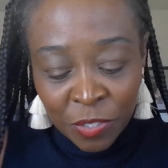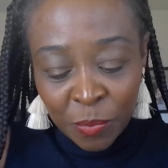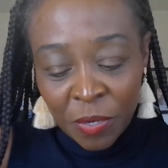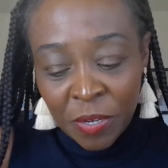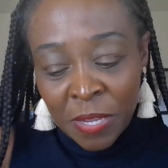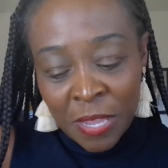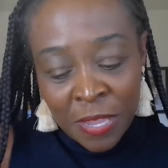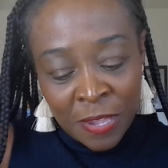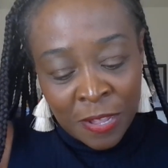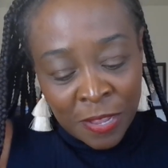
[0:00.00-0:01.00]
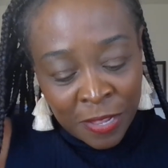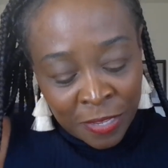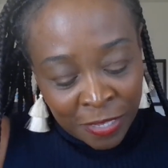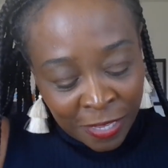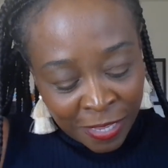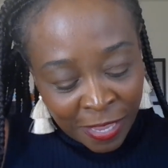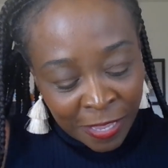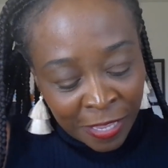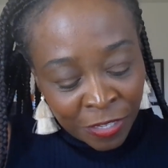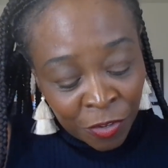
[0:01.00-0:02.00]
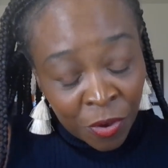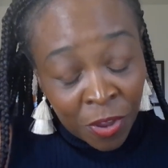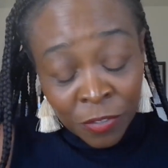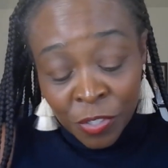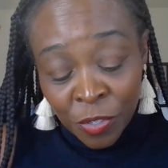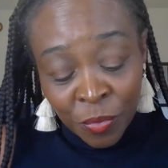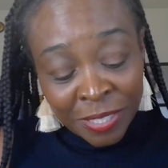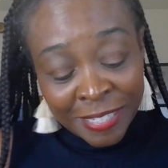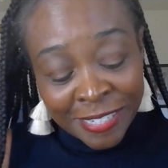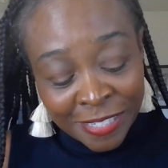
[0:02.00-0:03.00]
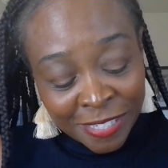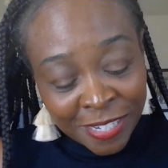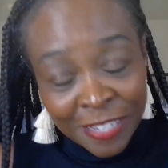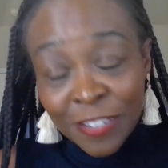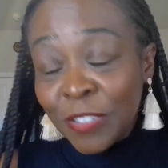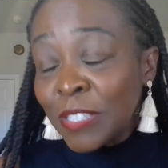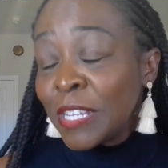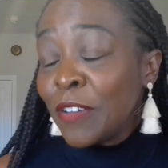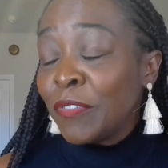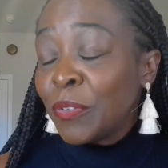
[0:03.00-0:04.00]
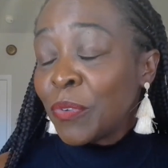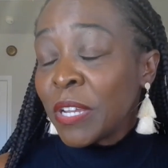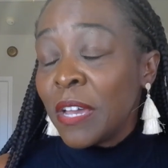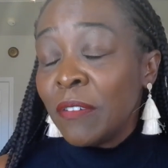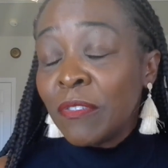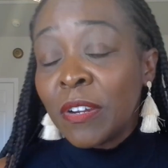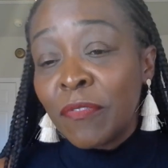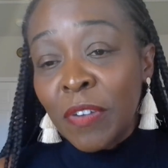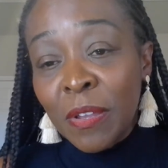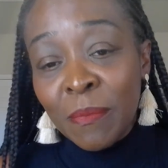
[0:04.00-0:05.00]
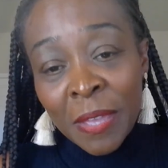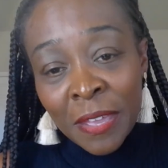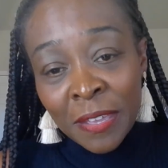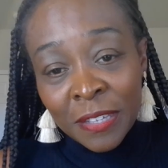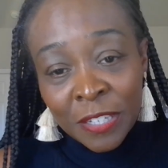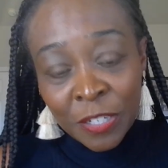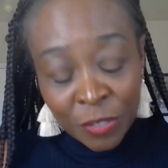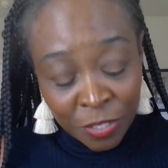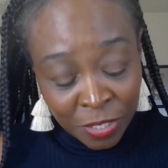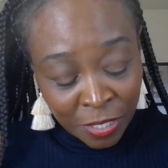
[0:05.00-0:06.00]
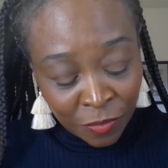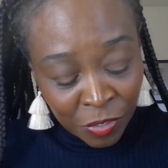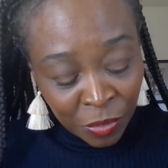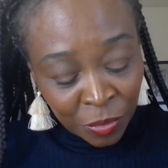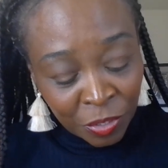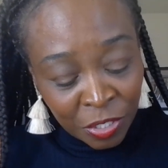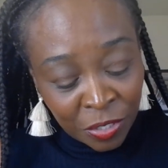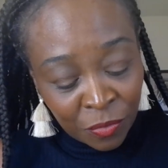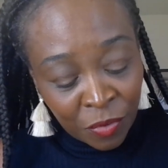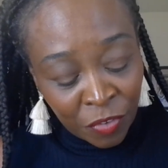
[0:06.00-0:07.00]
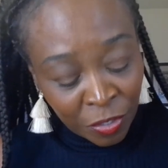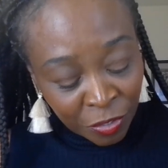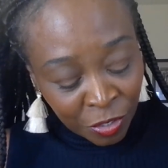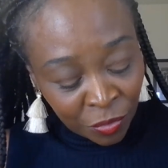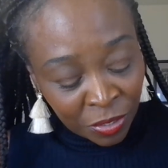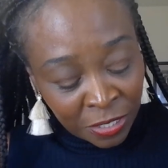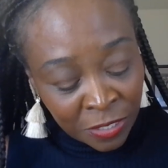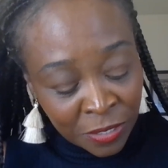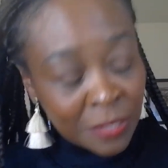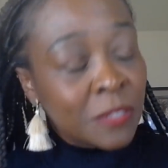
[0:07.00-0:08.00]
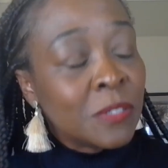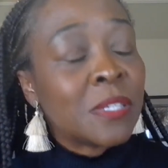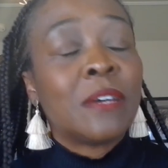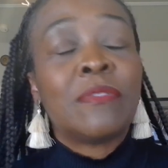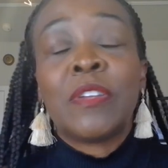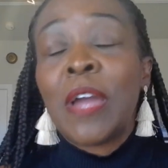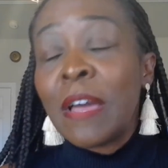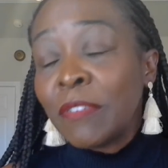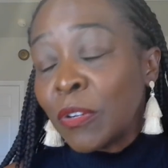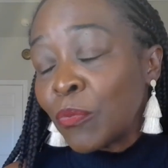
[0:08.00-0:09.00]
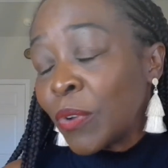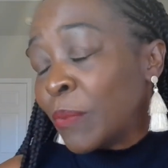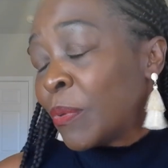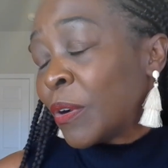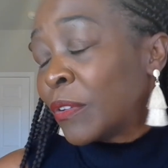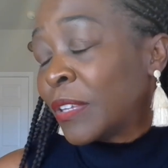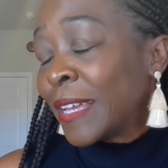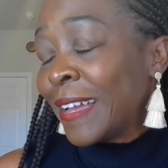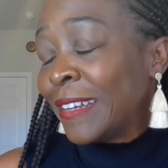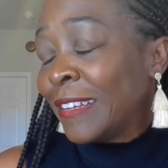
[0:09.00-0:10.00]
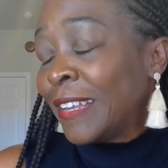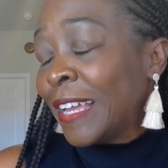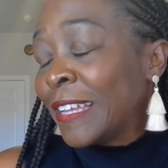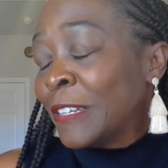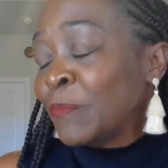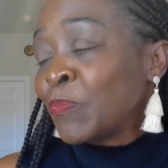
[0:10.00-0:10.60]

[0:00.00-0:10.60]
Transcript: Spirit. Yeah, and you're also releasing yourself and recovering from, you know, this Ten of Swords in the reverse. You're releasing yourself. You're having a rebirth. You're kind of like,